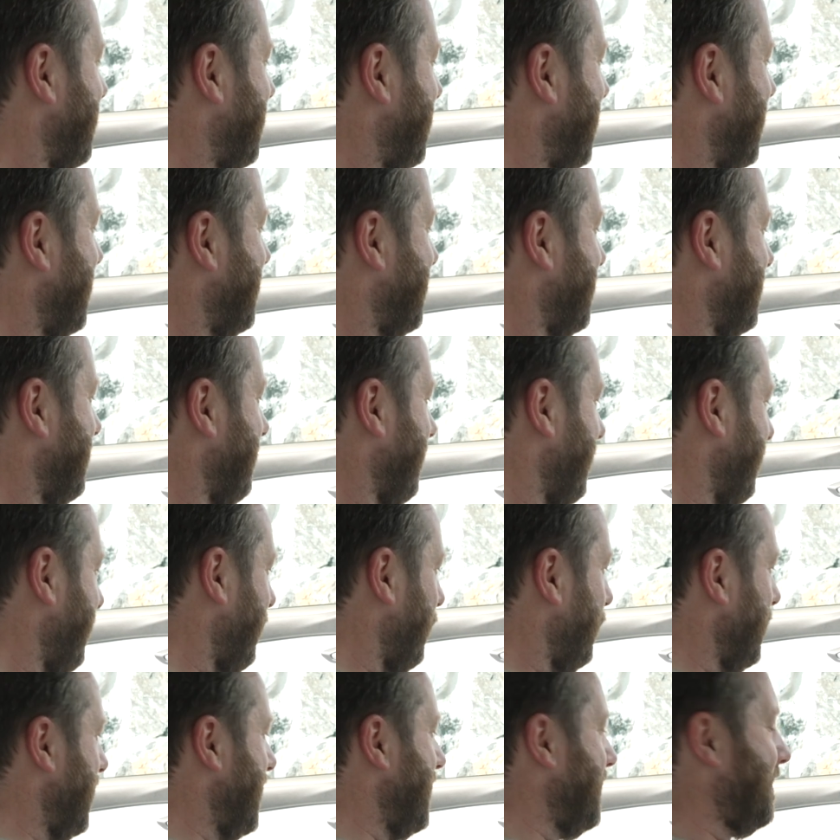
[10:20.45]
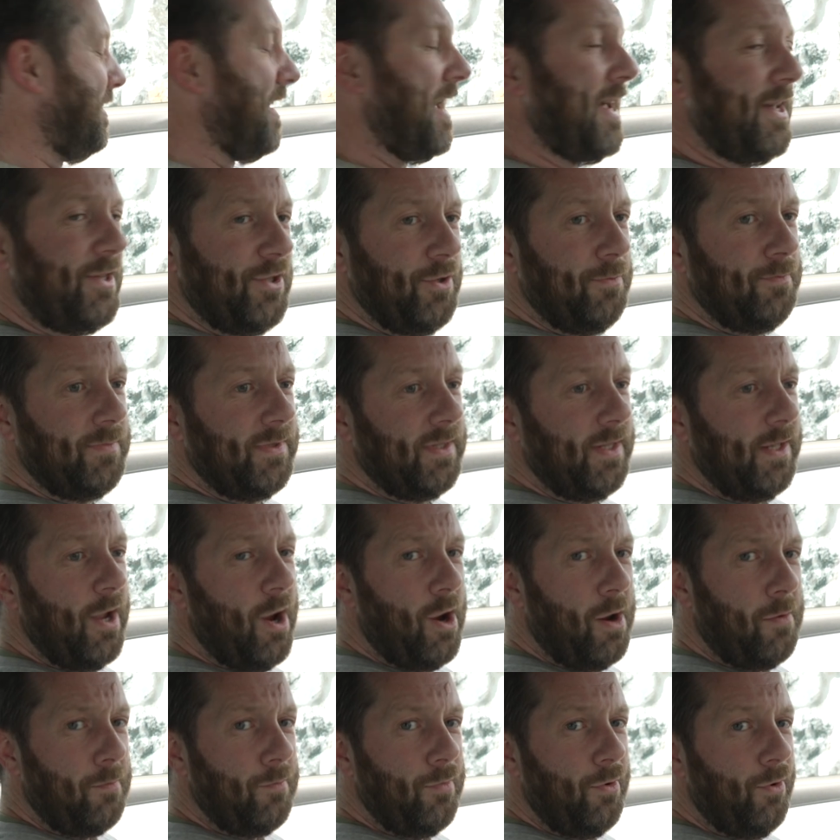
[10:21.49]
this fully takes up the
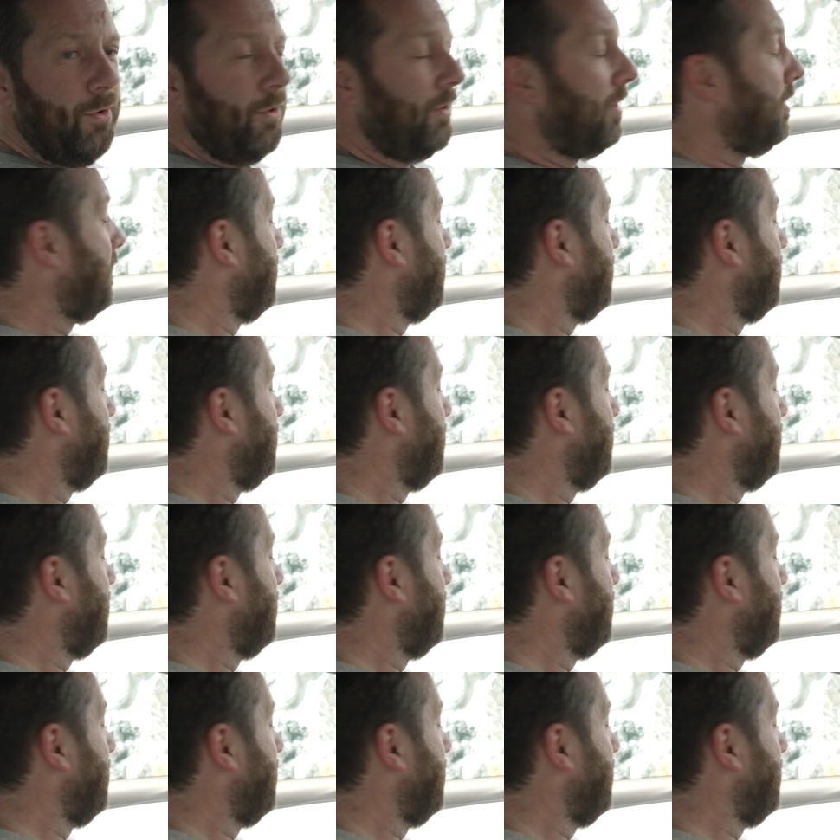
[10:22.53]
arm pull.